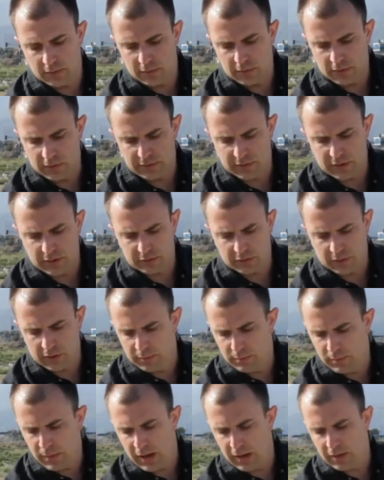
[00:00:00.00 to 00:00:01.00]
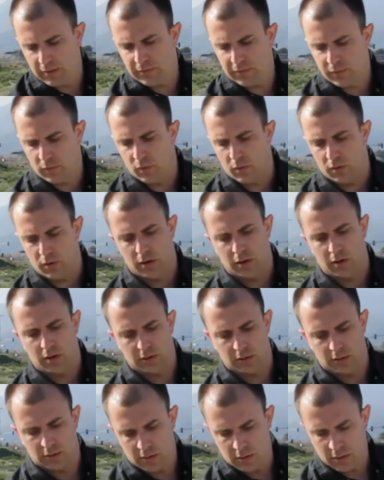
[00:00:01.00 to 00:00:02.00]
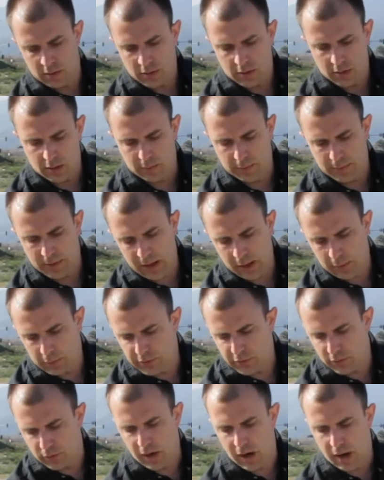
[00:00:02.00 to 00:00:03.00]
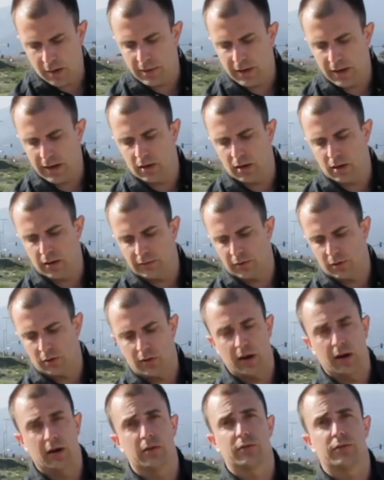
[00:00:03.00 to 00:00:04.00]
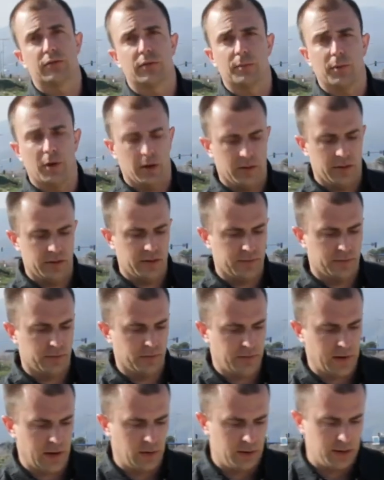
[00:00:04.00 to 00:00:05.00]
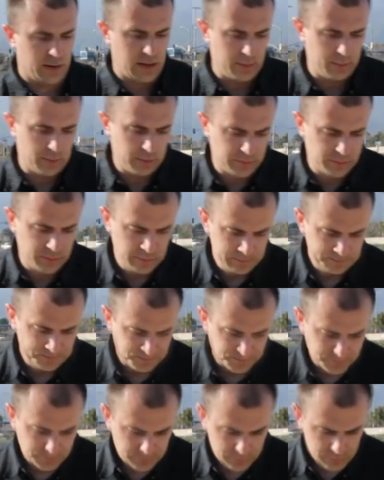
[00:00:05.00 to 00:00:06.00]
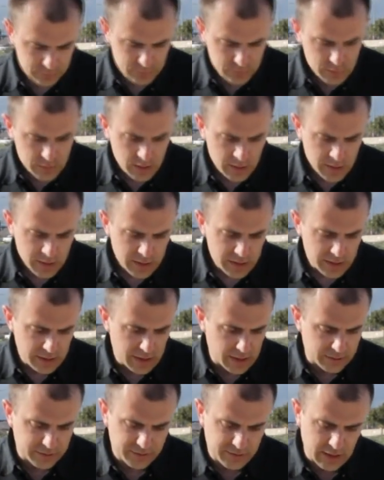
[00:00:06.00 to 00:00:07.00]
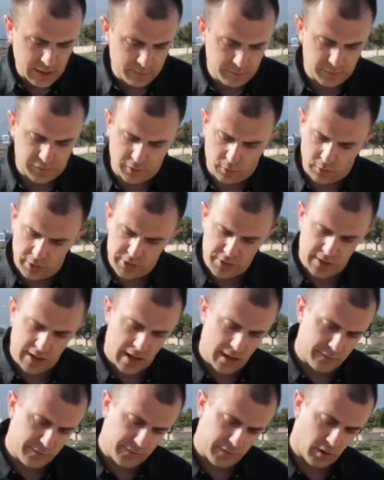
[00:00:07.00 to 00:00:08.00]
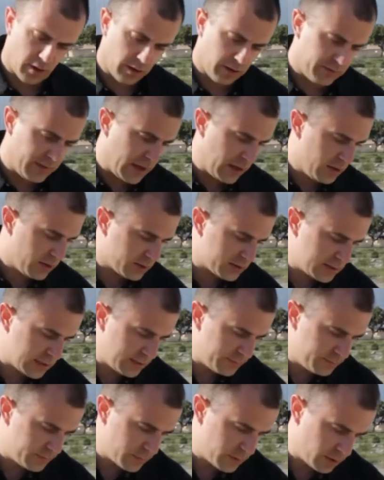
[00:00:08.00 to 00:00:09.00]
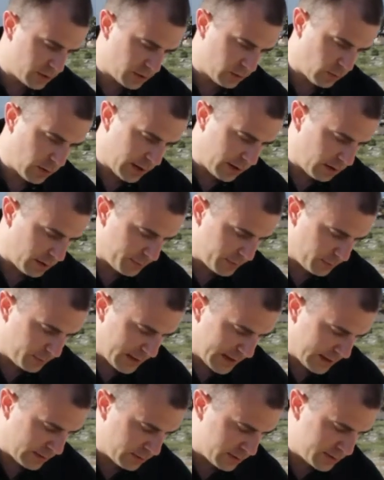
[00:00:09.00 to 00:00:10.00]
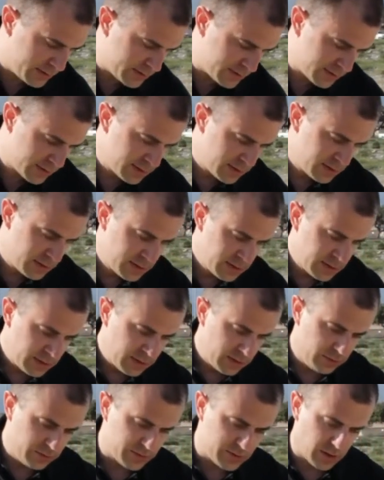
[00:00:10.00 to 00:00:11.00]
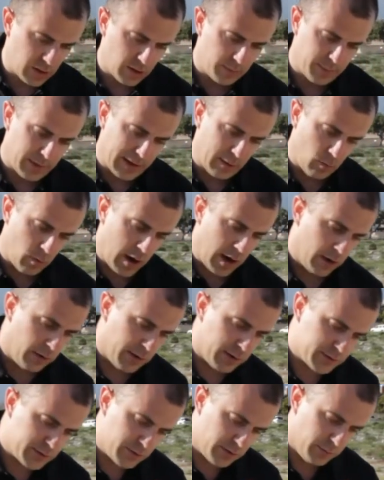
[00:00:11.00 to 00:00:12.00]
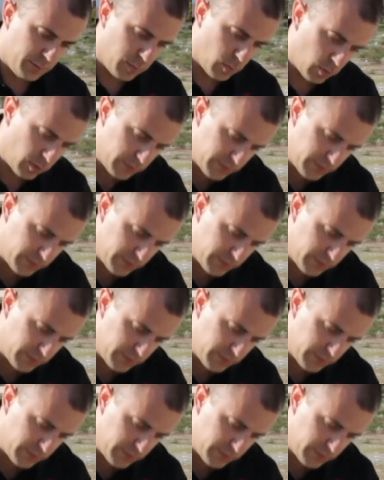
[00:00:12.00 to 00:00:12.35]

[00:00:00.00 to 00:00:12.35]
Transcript: essentially made for being able to accommodate all of the grounds from all the different firing cables. Next step, so once you have all of that hooked up, you're going to wire up your batteries. You start by wiring to the board